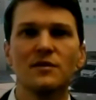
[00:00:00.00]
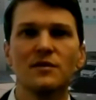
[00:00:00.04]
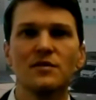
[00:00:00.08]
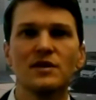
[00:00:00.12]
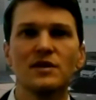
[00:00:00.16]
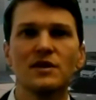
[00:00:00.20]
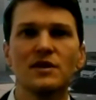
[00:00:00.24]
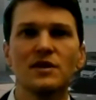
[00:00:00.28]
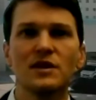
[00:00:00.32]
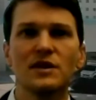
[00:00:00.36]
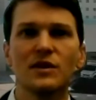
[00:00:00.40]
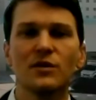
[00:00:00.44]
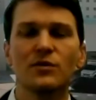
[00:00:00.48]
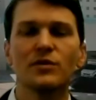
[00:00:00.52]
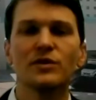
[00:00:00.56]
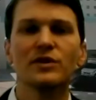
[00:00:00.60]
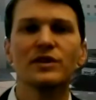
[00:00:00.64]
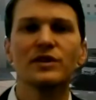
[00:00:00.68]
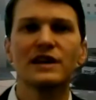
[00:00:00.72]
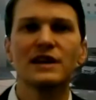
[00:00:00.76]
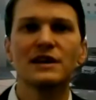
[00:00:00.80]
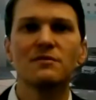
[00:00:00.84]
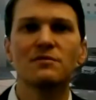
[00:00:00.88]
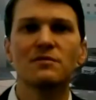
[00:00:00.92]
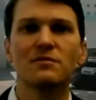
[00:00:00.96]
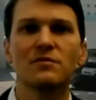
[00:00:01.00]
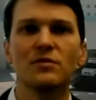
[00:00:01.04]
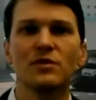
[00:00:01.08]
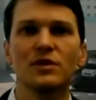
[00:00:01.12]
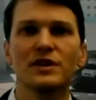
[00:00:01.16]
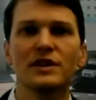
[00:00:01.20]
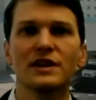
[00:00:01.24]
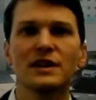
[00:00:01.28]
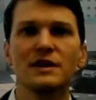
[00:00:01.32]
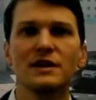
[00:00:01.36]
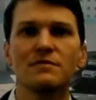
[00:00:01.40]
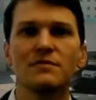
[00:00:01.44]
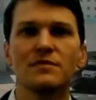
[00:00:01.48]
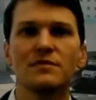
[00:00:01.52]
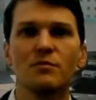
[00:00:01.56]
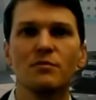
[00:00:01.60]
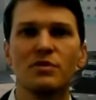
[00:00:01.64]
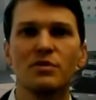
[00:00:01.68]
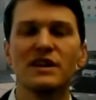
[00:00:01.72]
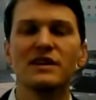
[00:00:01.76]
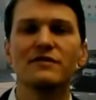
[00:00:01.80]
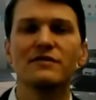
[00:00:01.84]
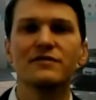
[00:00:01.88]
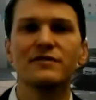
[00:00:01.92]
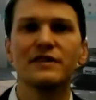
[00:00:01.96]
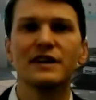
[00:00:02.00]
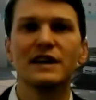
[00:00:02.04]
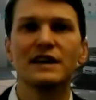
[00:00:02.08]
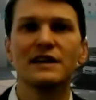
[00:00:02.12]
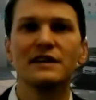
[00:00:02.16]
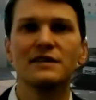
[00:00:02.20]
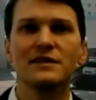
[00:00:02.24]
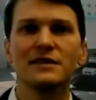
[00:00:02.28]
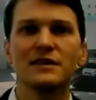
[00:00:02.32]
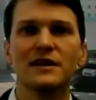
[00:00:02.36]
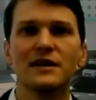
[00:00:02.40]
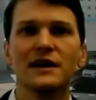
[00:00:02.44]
really benefit